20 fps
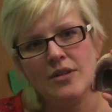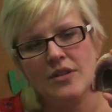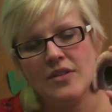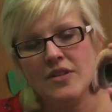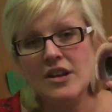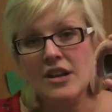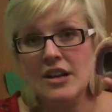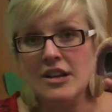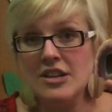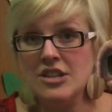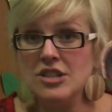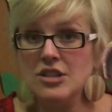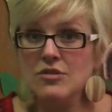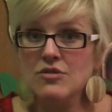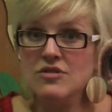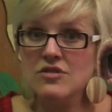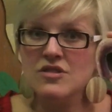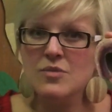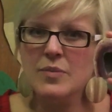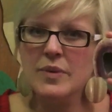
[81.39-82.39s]
because I like
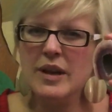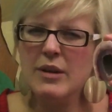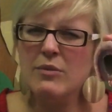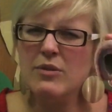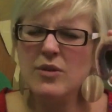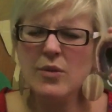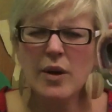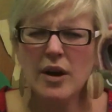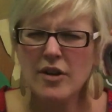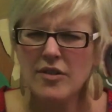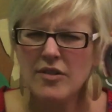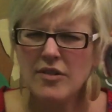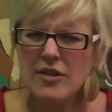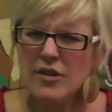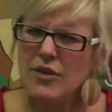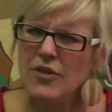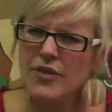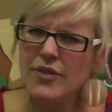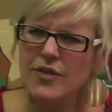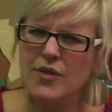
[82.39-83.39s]
children to be able to ask
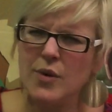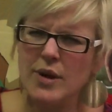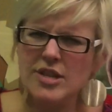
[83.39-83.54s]
lots of